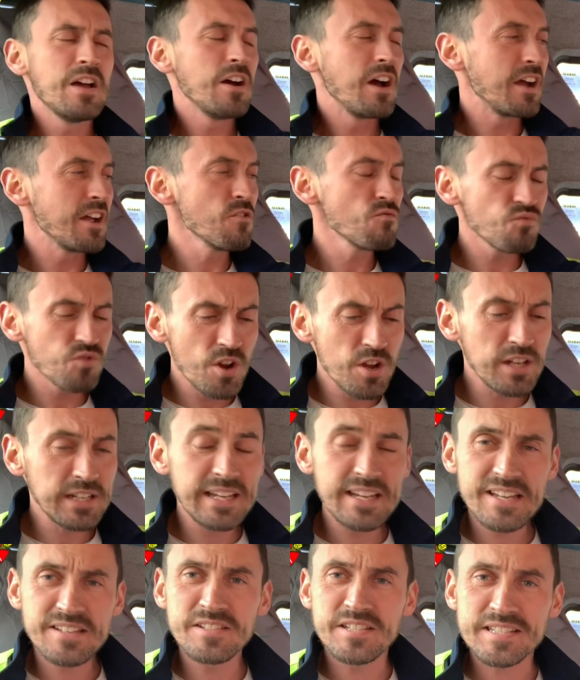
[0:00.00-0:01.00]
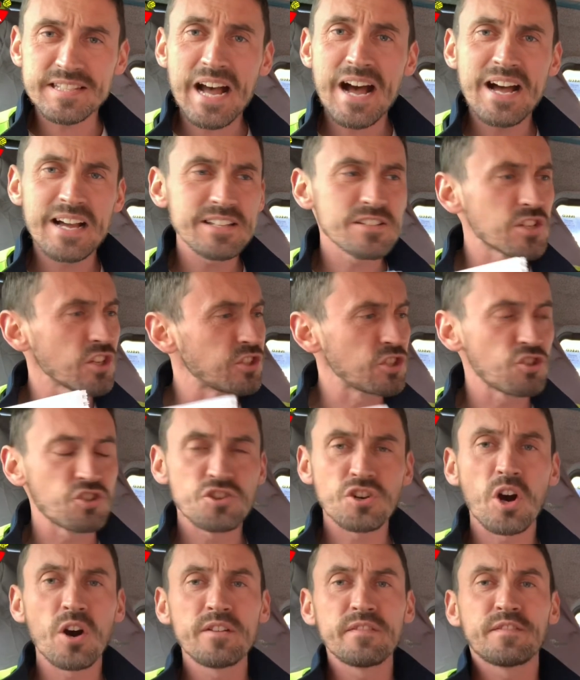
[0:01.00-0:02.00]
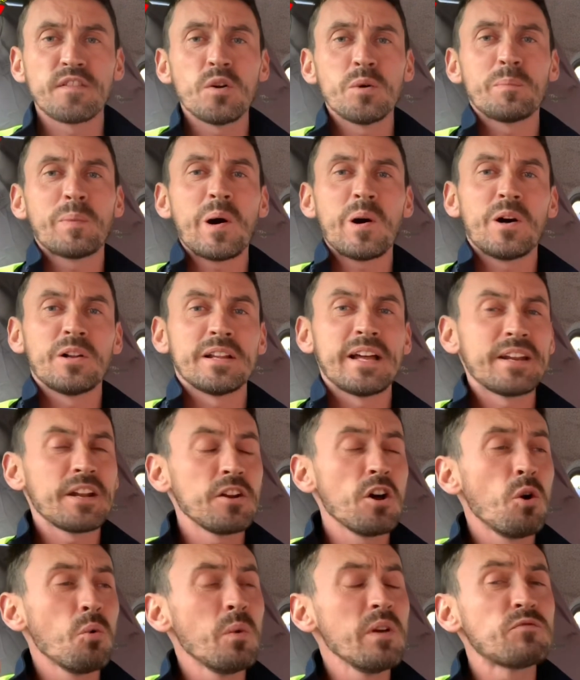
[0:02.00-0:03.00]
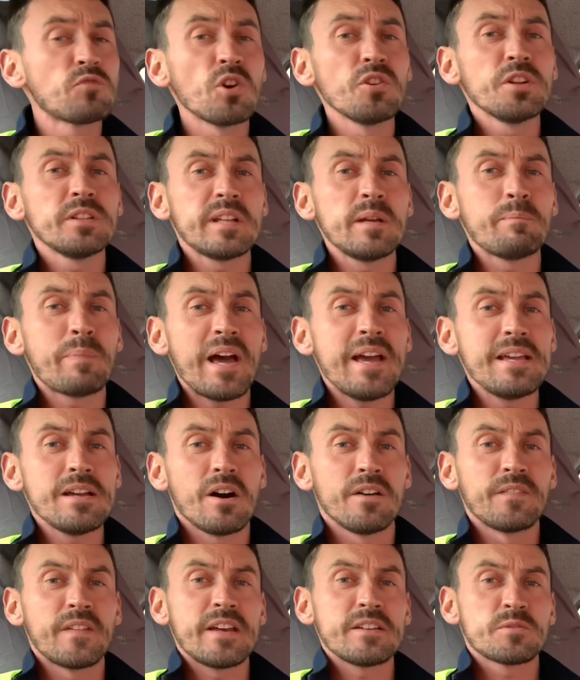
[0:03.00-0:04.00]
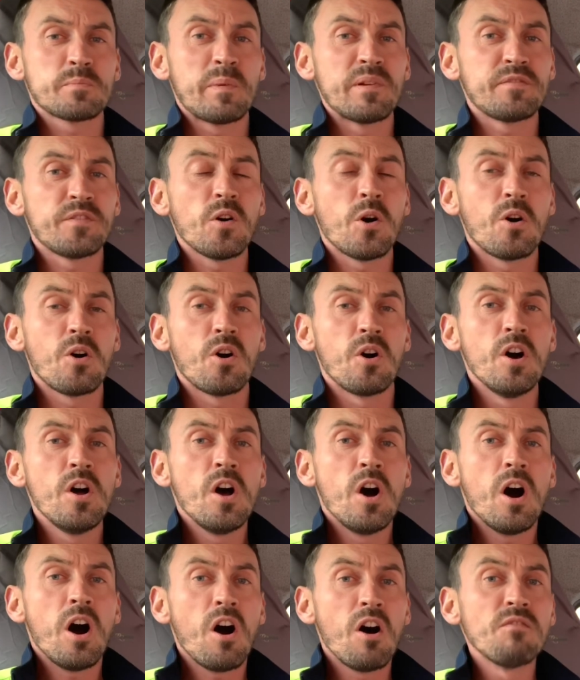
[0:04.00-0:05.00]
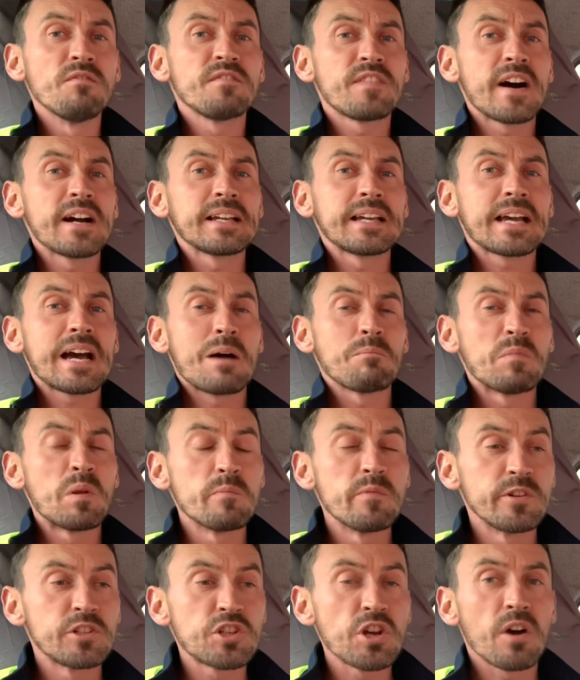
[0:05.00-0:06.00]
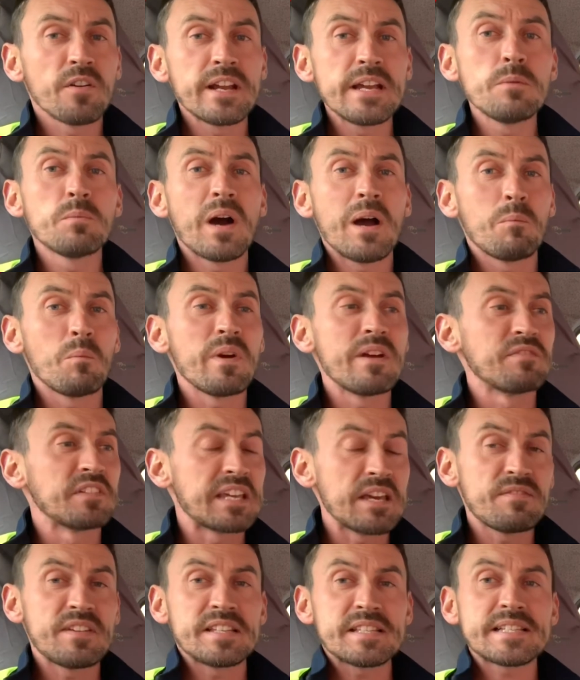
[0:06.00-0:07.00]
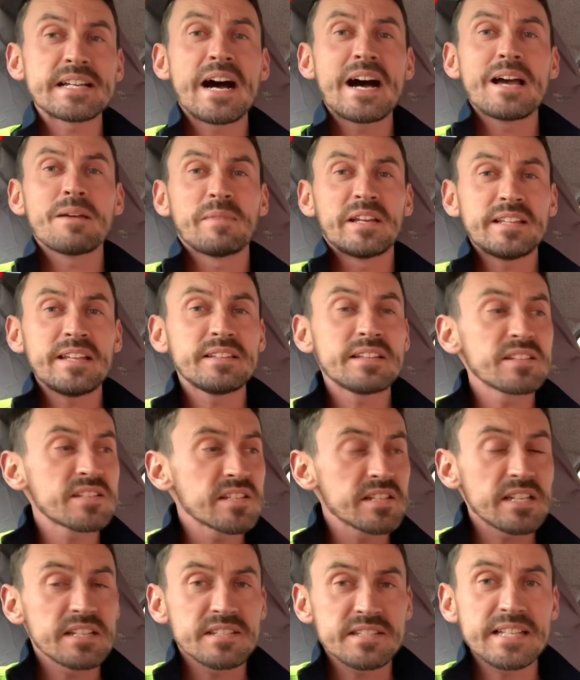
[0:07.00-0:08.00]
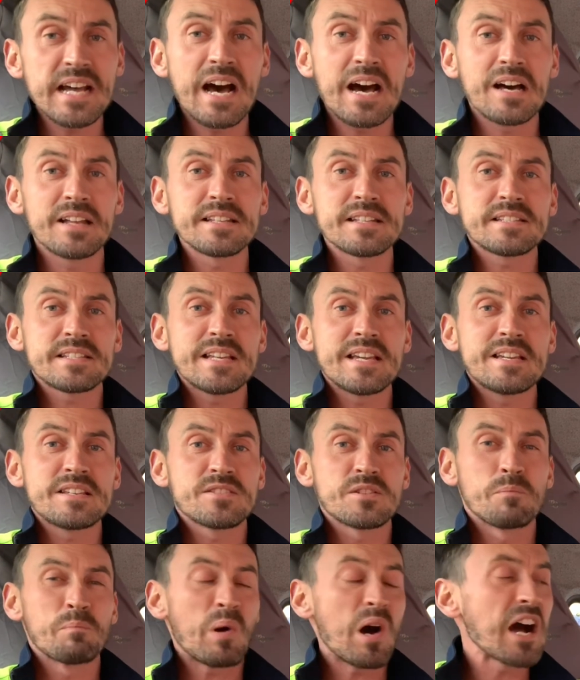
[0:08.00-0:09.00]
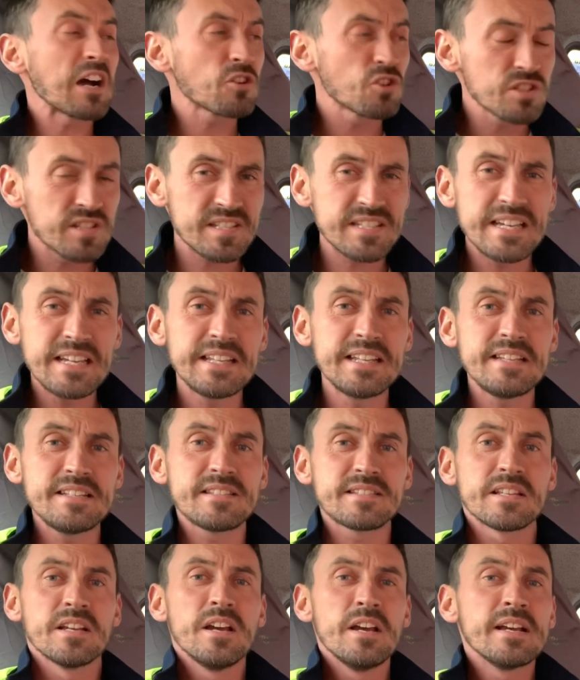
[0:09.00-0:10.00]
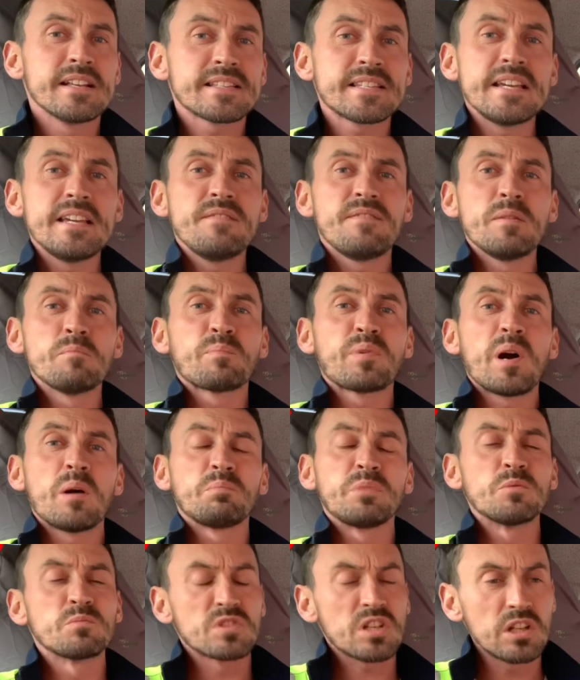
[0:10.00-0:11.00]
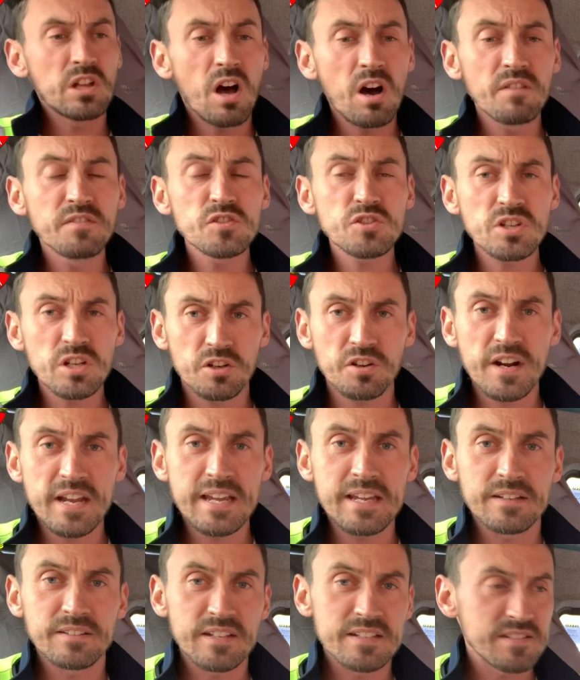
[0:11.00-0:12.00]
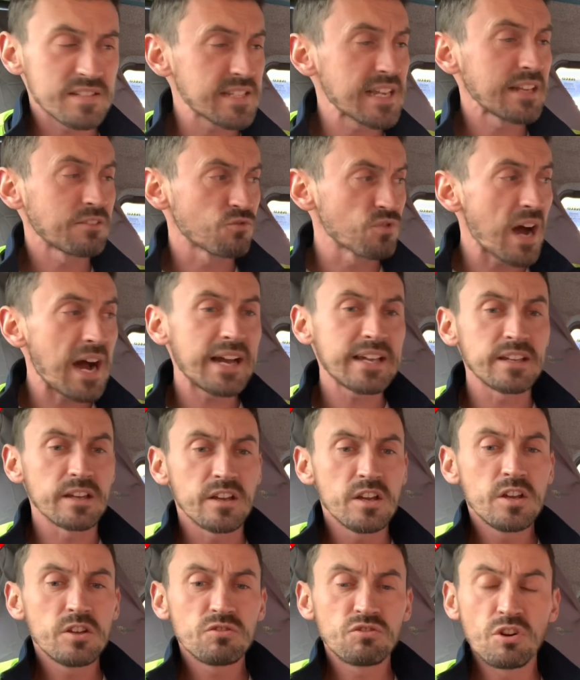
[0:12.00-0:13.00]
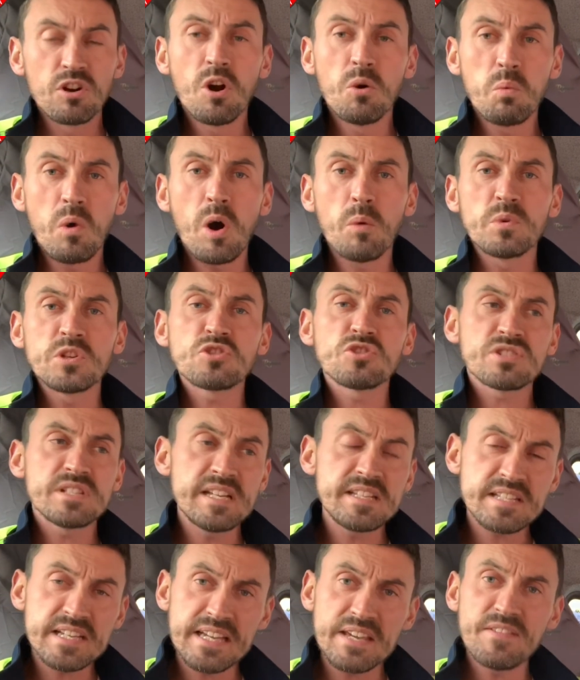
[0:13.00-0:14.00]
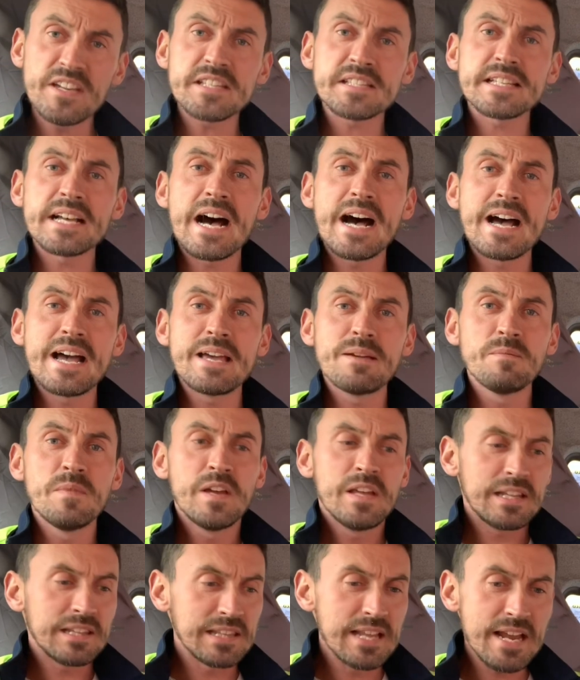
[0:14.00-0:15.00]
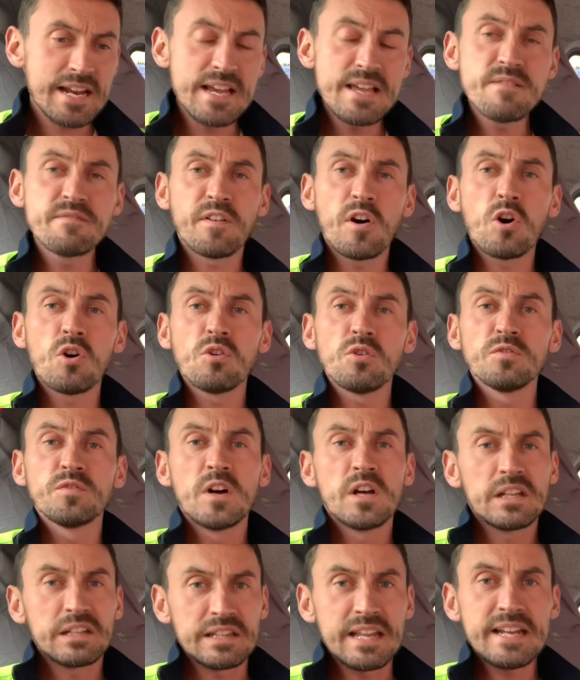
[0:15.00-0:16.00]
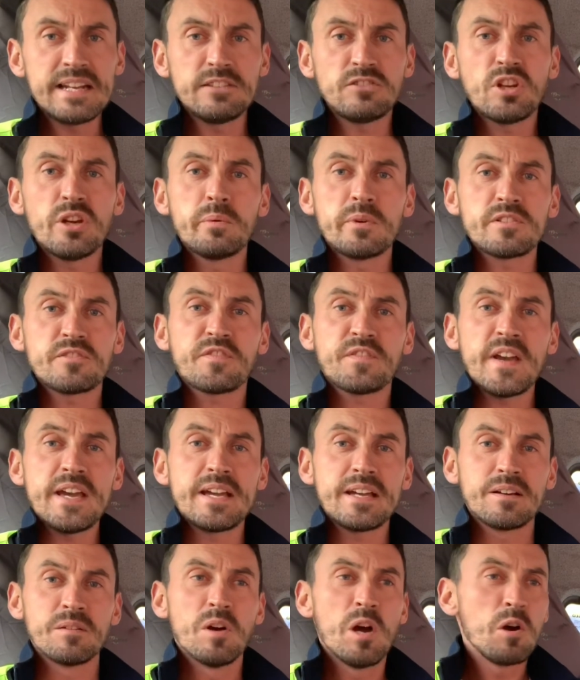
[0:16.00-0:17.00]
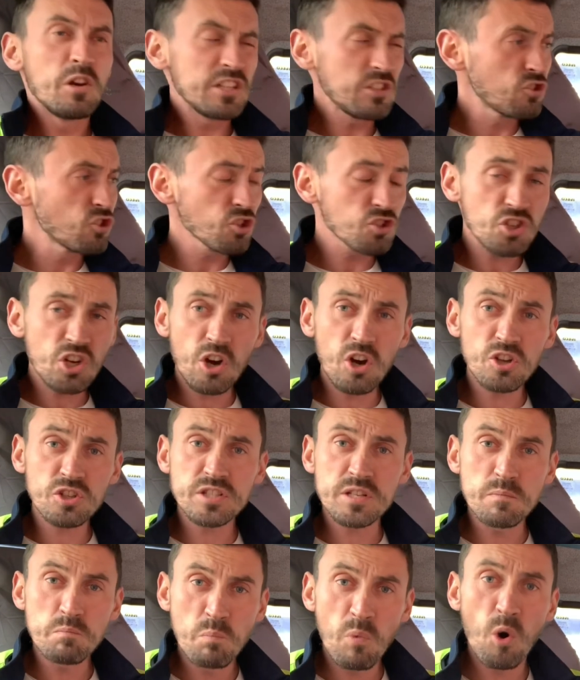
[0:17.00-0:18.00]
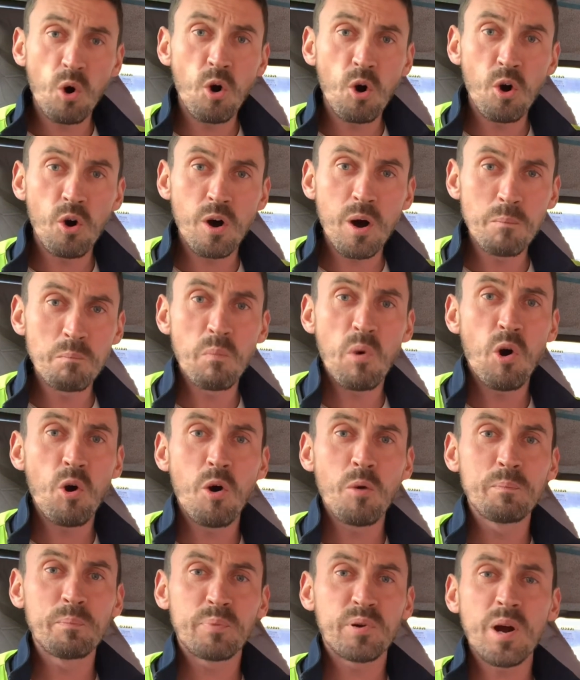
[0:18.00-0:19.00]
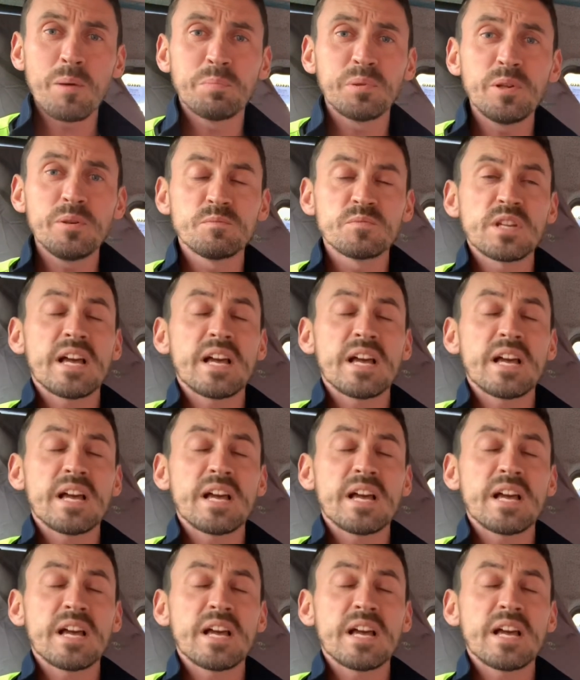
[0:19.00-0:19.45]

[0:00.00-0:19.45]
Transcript: It really is starting to destroy football. And I know we've done a debate on this before, on Van Cam. The majority went with give it time. I did this at the start of the season, but I could see these teething problems. A lot of us agreed and said, right, do you know what? We just need to give it time, let it evolve, let it do its thing. It's just causing more and more problems.